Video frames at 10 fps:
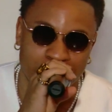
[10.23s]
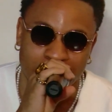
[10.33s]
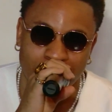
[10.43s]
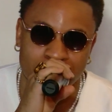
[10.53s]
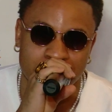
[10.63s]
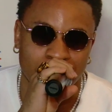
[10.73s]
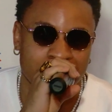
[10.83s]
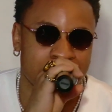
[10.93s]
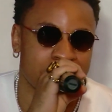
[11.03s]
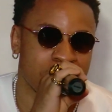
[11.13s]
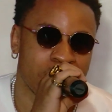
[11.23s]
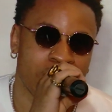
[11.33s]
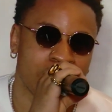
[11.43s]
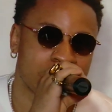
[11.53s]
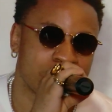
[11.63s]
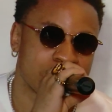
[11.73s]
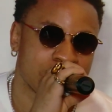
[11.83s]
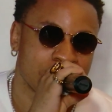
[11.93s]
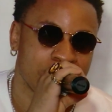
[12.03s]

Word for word: But then also listen to your elders.